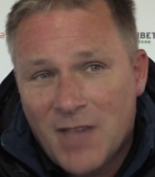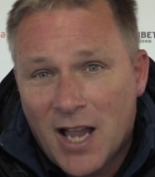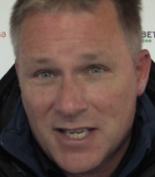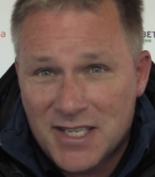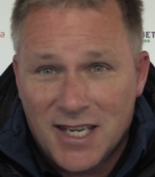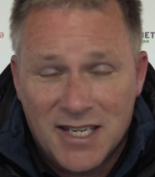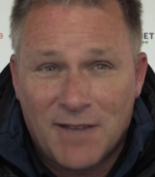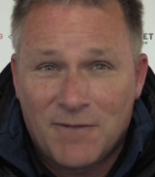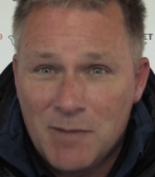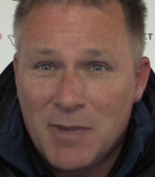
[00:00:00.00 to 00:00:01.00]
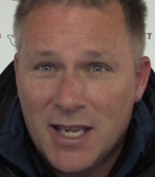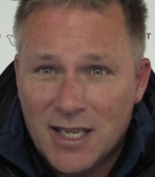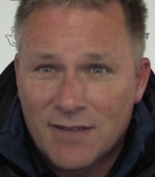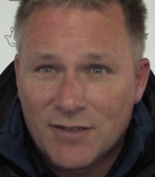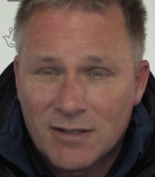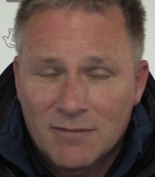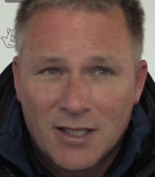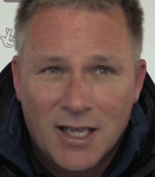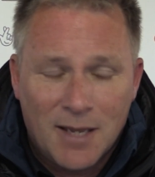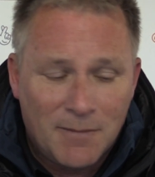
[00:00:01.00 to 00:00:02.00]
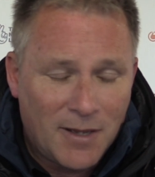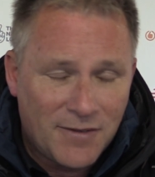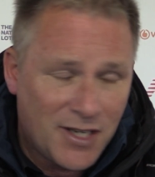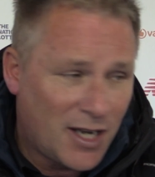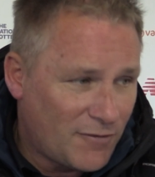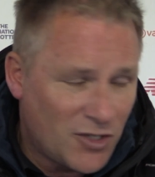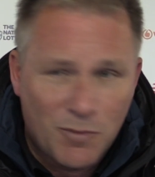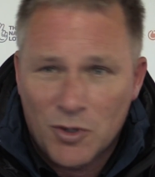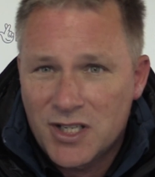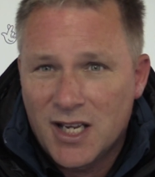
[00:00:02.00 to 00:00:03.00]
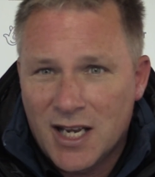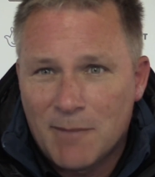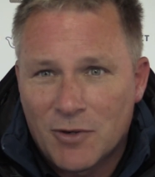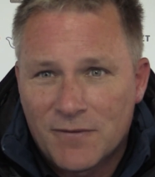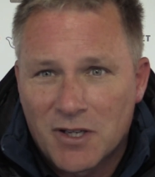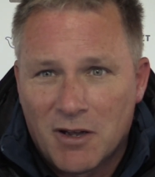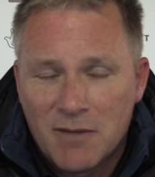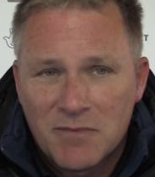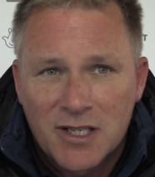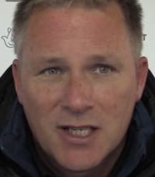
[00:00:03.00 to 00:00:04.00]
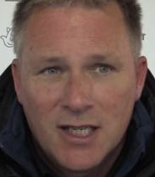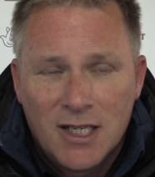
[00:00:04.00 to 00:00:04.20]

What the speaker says: I can see it definitely being given. I said I've just watched it a number of times.